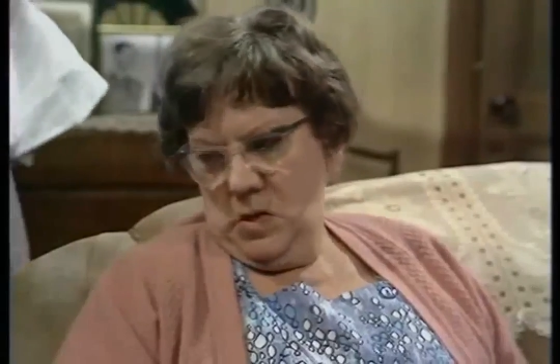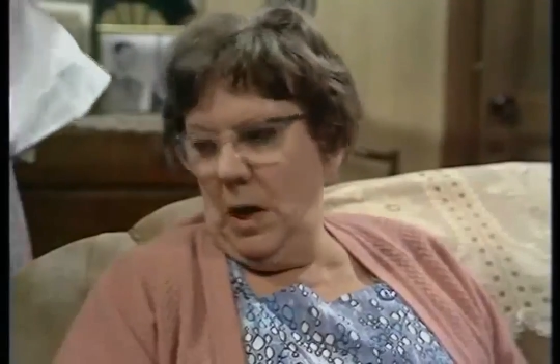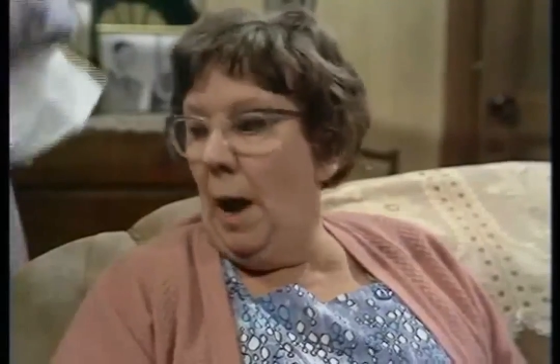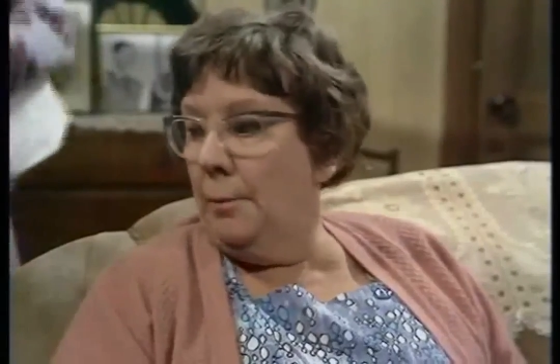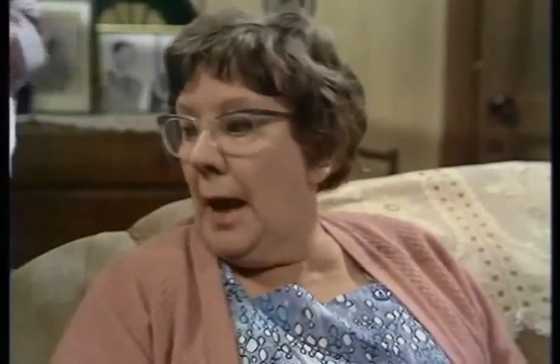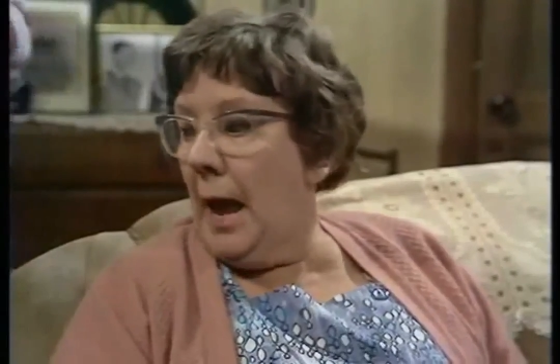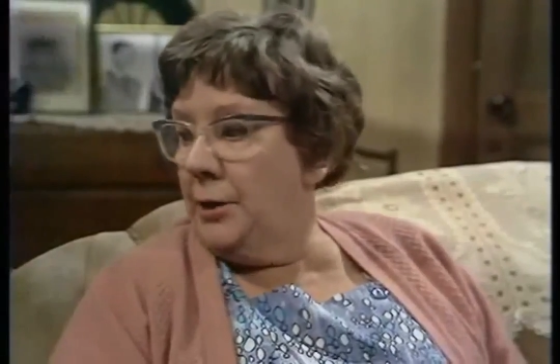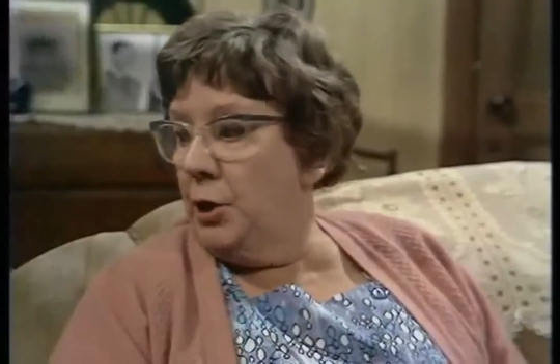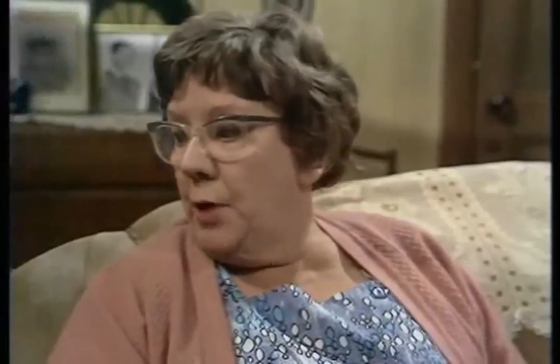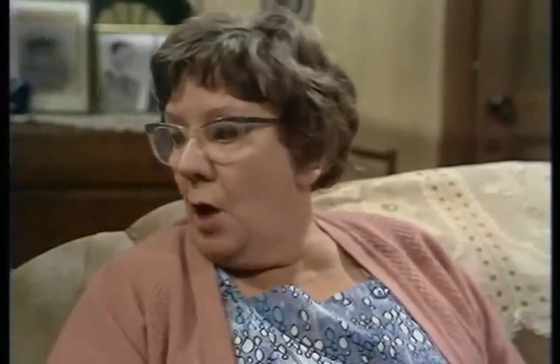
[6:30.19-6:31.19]
well, I'm
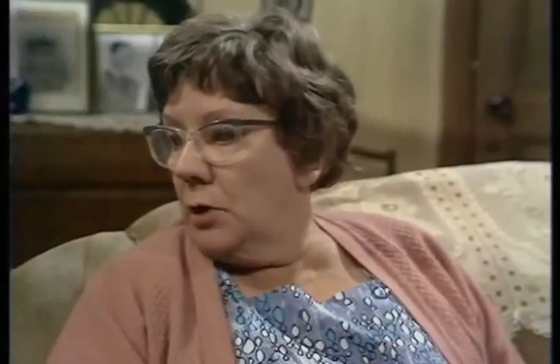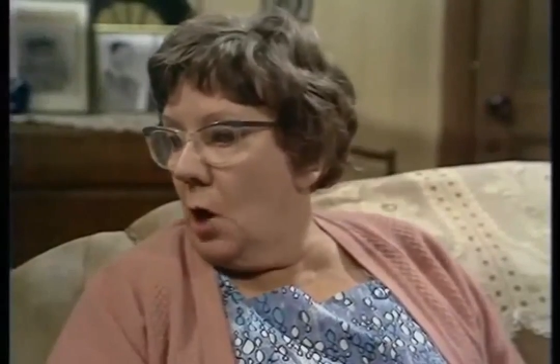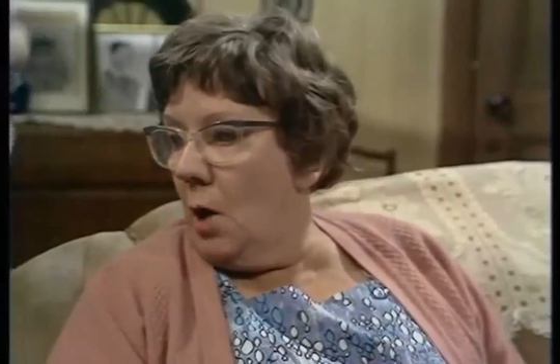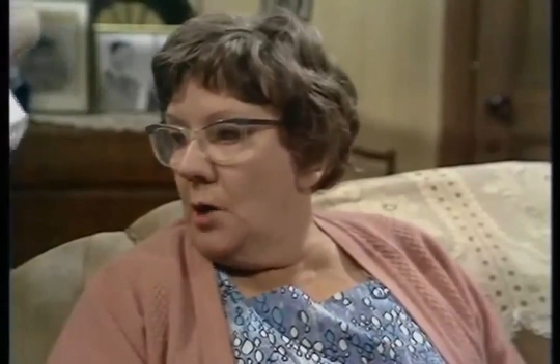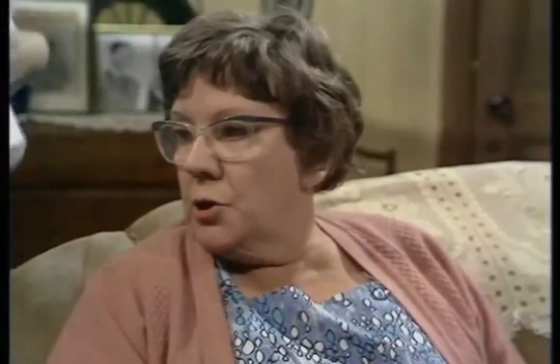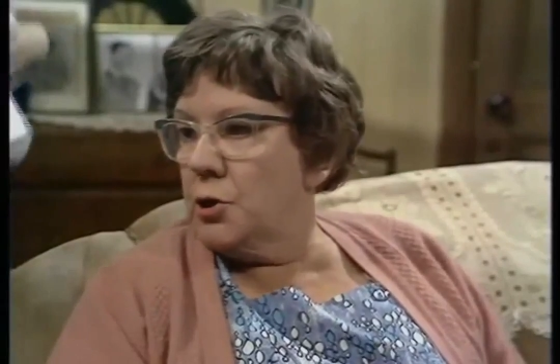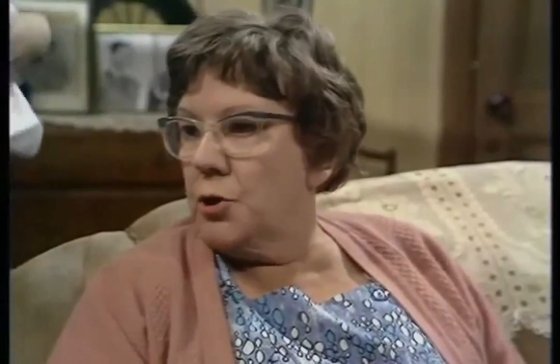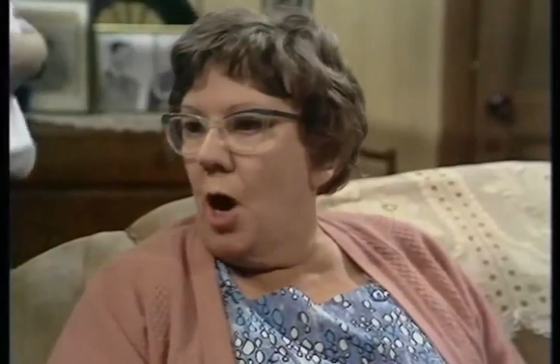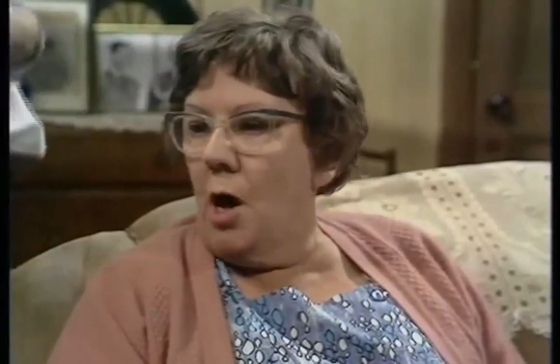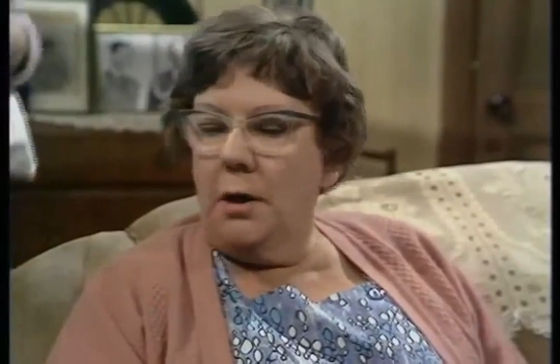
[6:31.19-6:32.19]
glad you don't go on
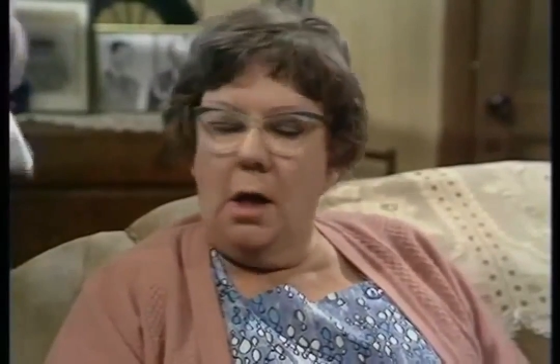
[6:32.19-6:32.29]
strike